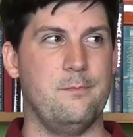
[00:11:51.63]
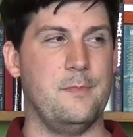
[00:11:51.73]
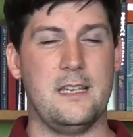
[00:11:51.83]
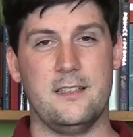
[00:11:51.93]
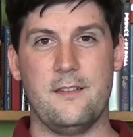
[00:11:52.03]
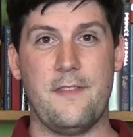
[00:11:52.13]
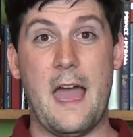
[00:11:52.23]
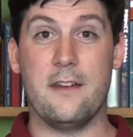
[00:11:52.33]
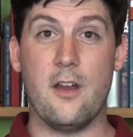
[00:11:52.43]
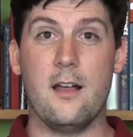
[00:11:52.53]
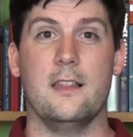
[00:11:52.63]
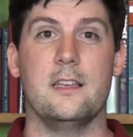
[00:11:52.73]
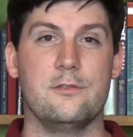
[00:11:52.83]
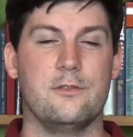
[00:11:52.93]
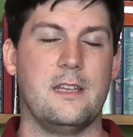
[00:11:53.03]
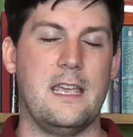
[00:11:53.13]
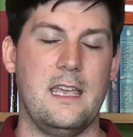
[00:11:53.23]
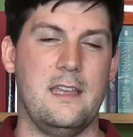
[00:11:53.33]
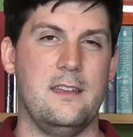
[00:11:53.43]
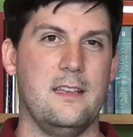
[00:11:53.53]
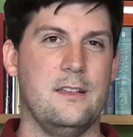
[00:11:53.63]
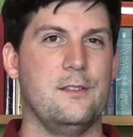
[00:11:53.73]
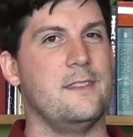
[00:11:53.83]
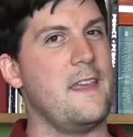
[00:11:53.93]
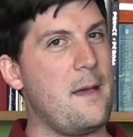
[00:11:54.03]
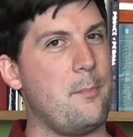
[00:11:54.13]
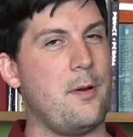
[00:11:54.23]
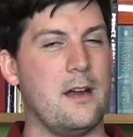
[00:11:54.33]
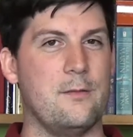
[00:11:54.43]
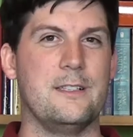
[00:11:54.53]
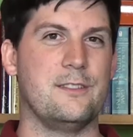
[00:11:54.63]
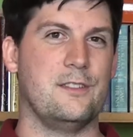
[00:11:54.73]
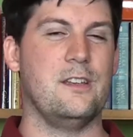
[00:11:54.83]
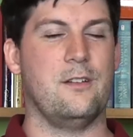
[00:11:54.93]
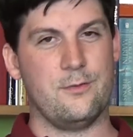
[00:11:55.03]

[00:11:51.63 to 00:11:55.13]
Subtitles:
because of that knowledge. And that part was,